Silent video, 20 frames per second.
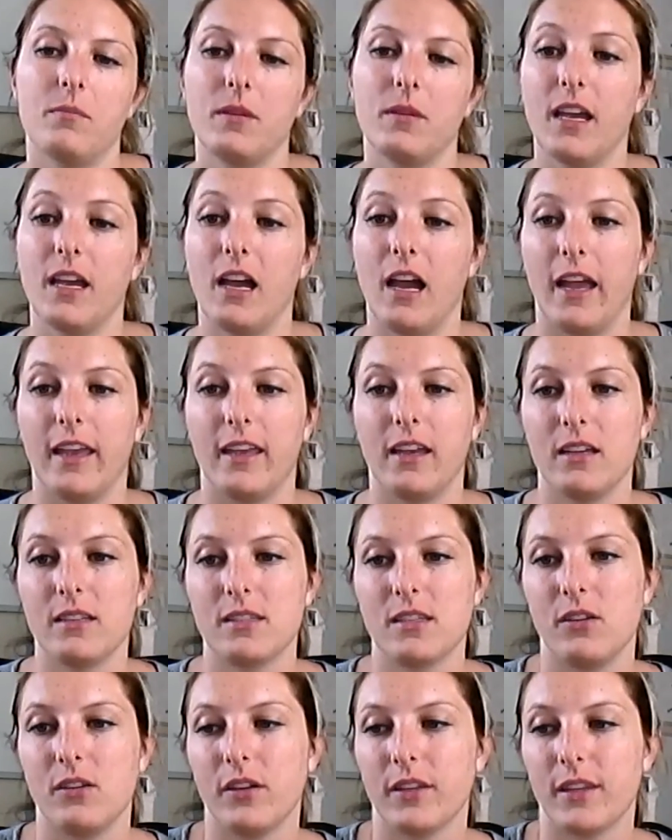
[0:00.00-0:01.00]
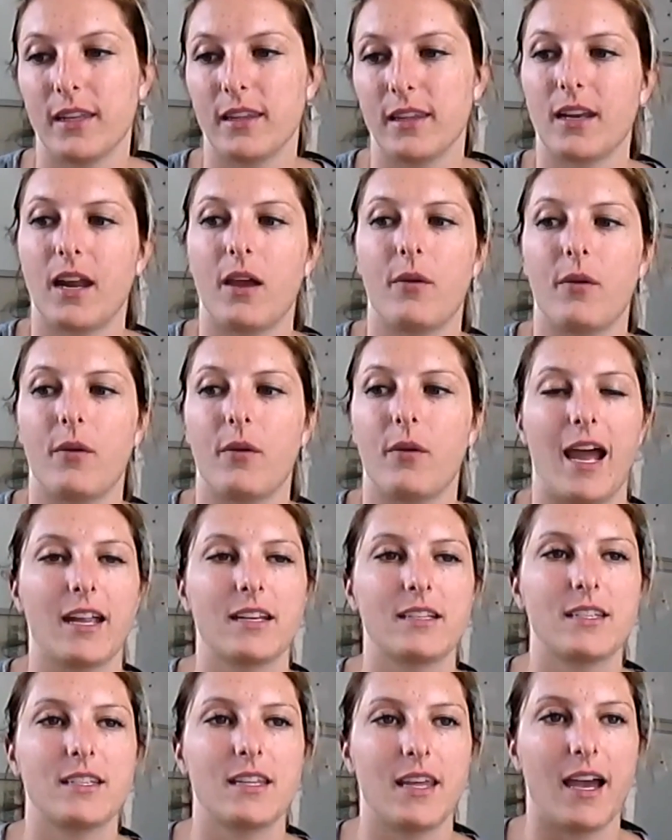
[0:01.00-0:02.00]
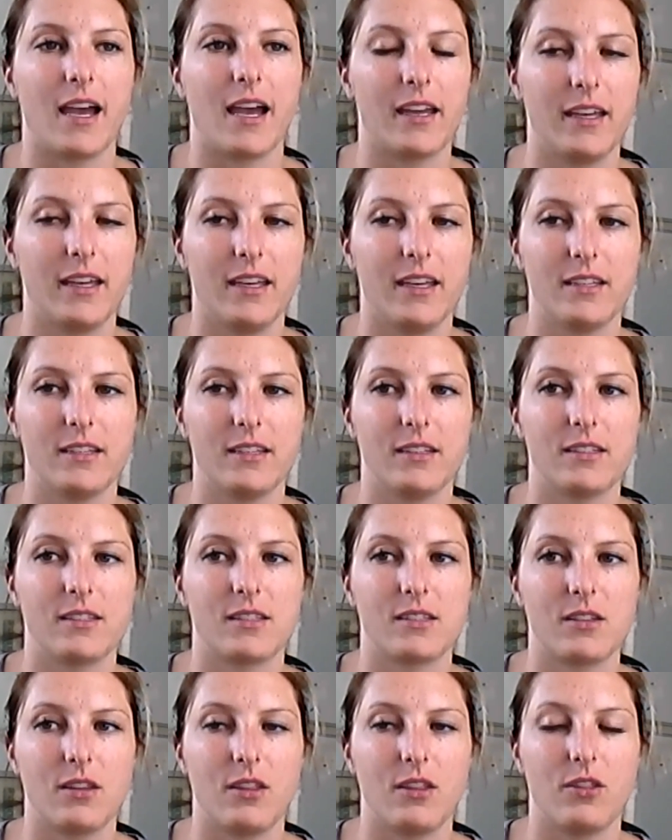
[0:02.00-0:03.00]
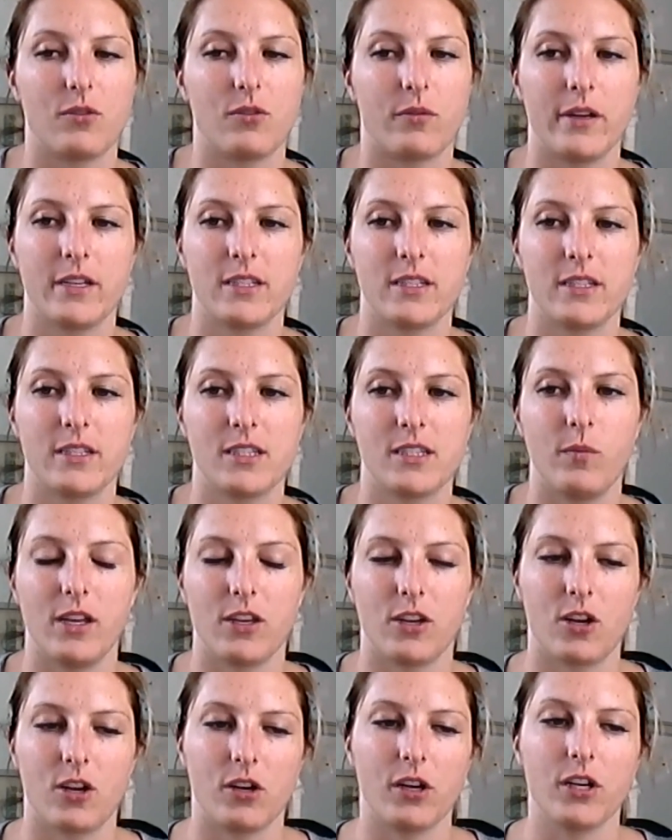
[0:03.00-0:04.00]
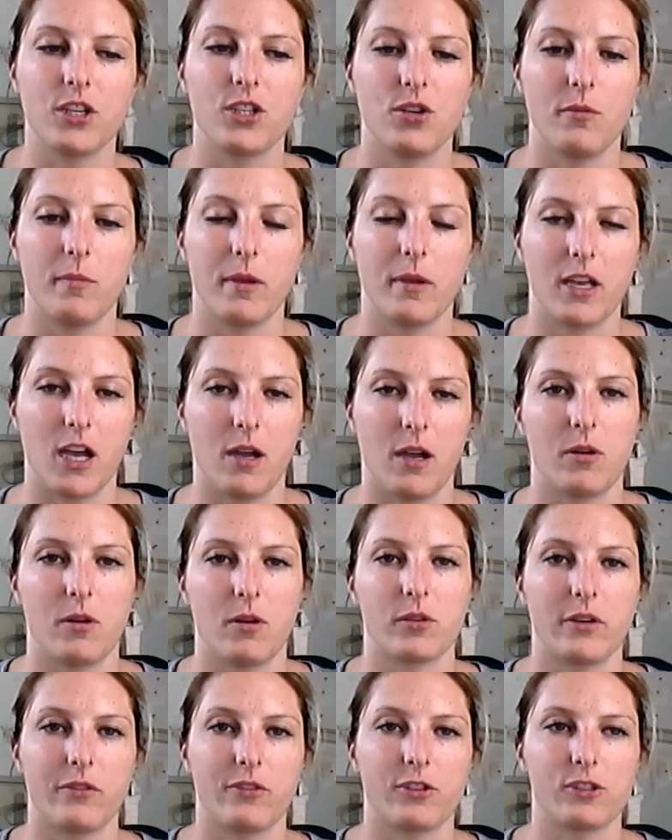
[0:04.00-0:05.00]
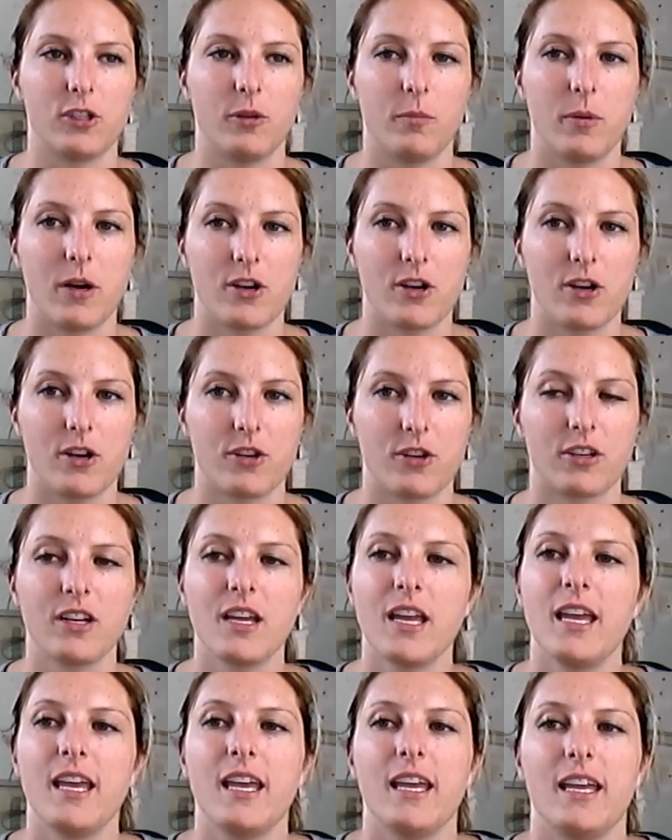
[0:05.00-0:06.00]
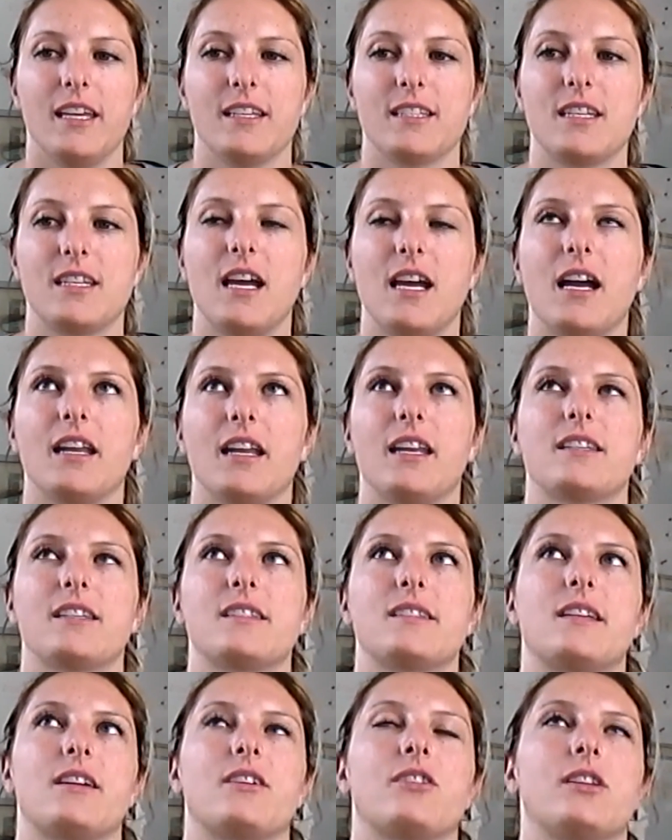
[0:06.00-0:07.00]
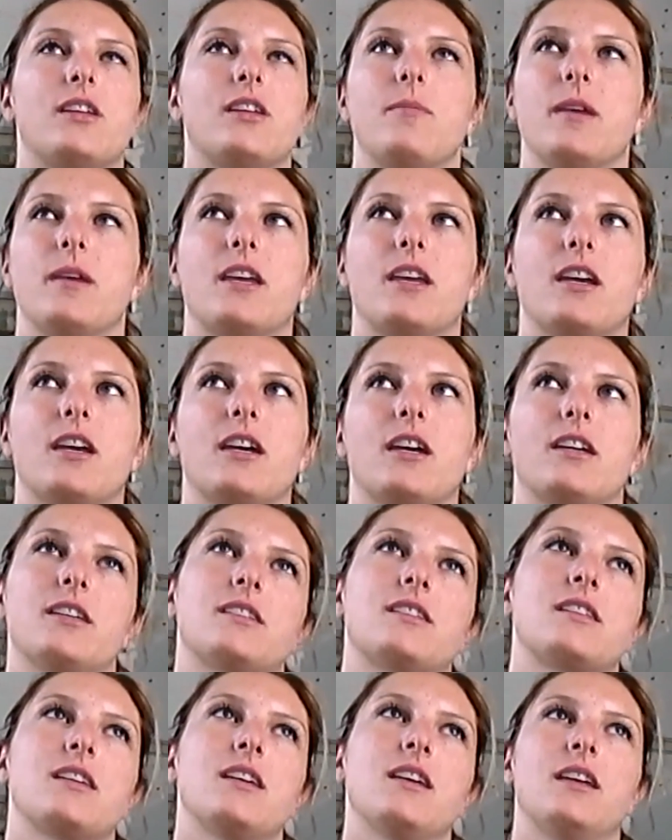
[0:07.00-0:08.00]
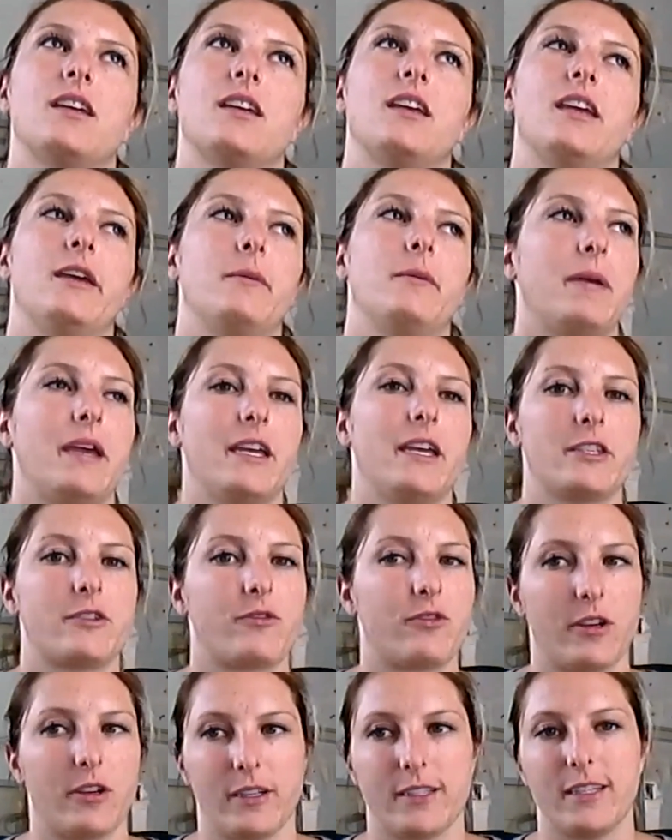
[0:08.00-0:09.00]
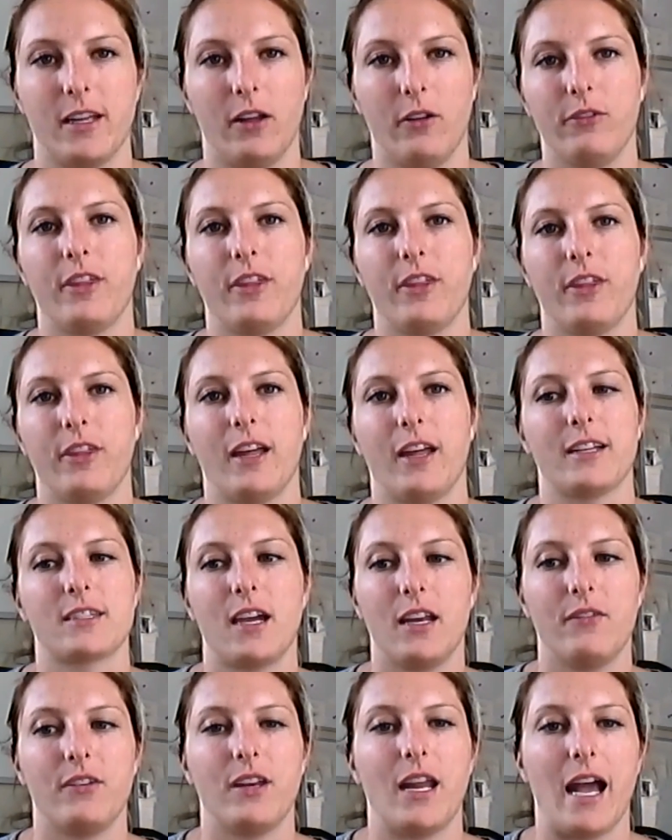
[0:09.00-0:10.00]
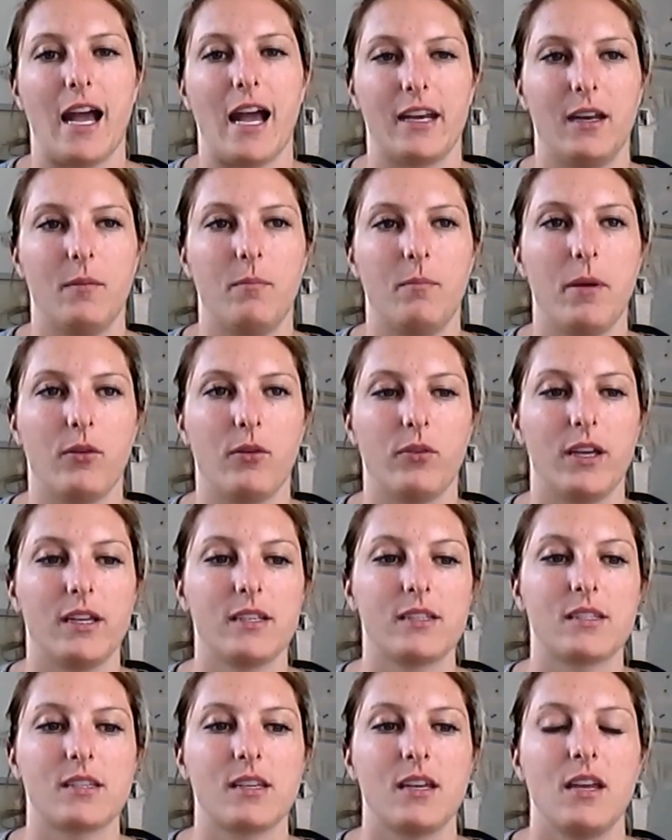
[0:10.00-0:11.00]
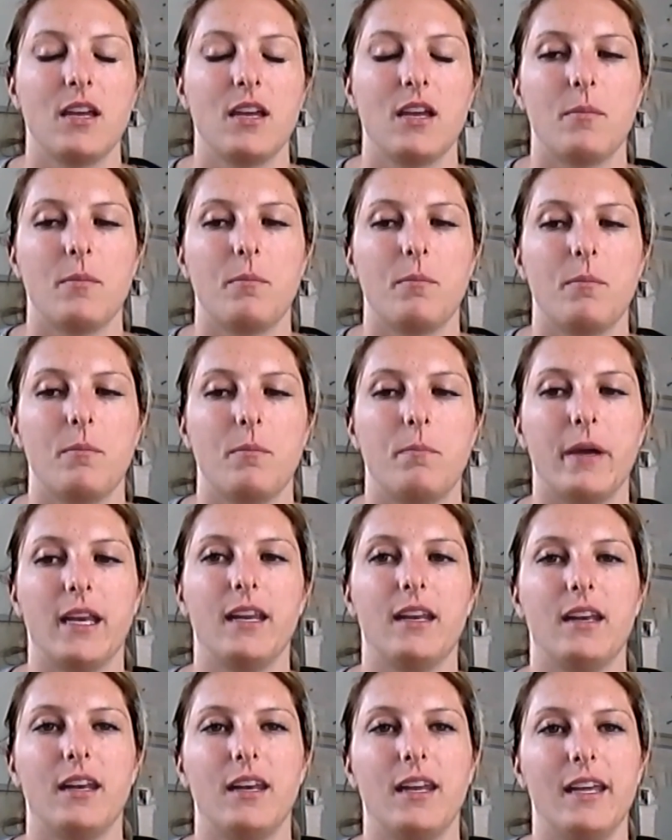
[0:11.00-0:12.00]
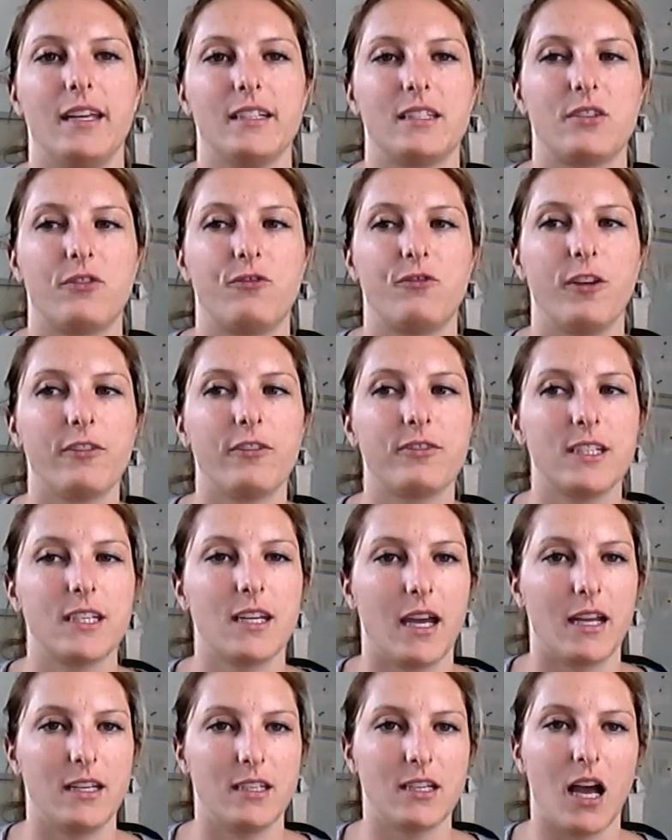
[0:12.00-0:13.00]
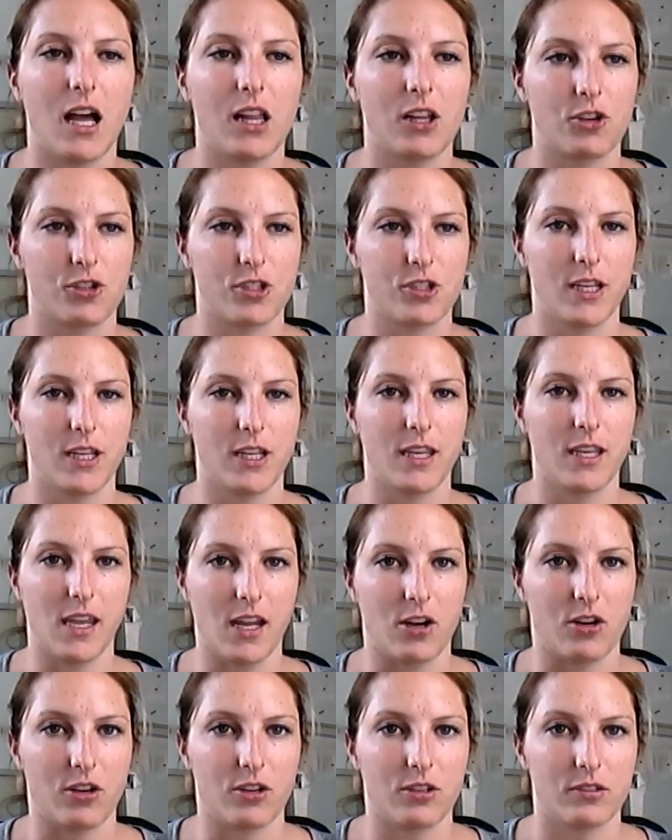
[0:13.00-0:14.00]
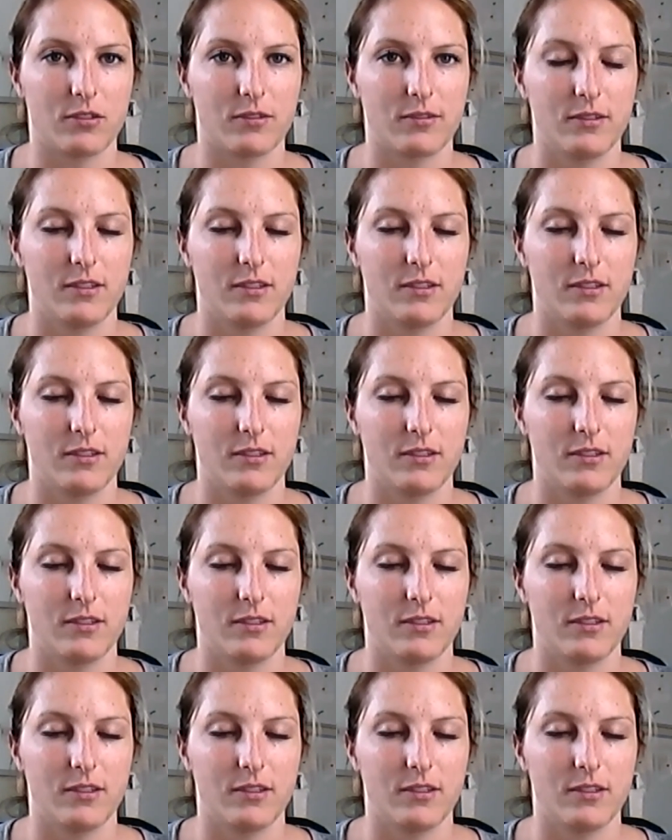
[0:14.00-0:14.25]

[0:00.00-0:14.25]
Yeah, I guess the only thing that I would add to that is the reason we encourage you to become a referral partner is not necessarily because it pays for itself. That's kind of an added bonus, but it's $59 a year.